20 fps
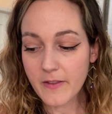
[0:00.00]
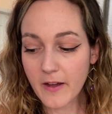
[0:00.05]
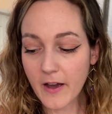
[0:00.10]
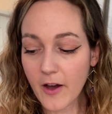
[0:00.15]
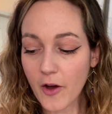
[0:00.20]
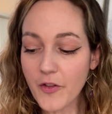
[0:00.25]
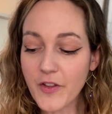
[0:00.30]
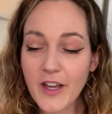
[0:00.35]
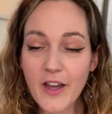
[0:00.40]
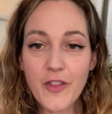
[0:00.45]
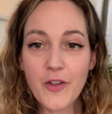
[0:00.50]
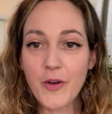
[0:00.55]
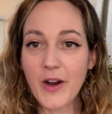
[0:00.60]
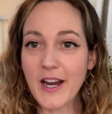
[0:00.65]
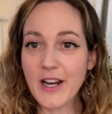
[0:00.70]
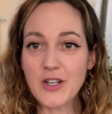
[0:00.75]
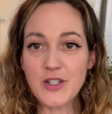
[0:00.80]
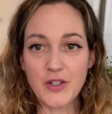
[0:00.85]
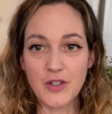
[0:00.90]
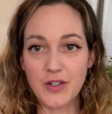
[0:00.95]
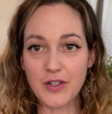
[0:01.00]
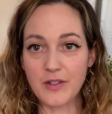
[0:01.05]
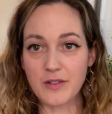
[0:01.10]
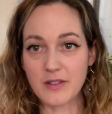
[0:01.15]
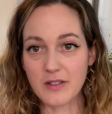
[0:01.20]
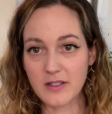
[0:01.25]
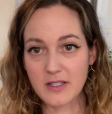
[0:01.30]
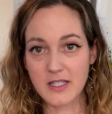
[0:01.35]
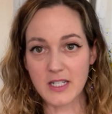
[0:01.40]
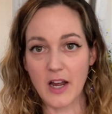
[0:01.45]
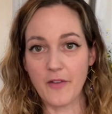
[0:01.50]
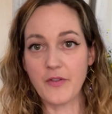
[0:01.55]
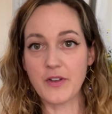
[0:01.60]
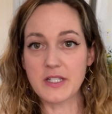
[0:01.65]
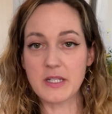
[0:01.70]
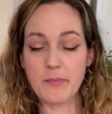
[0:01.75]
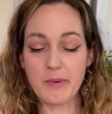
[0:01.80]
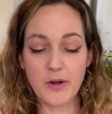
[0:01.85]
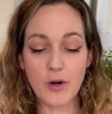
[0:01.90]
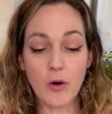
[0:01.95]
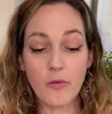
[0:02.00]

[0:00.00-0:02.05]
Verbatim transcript: all the other angel stuff is a bit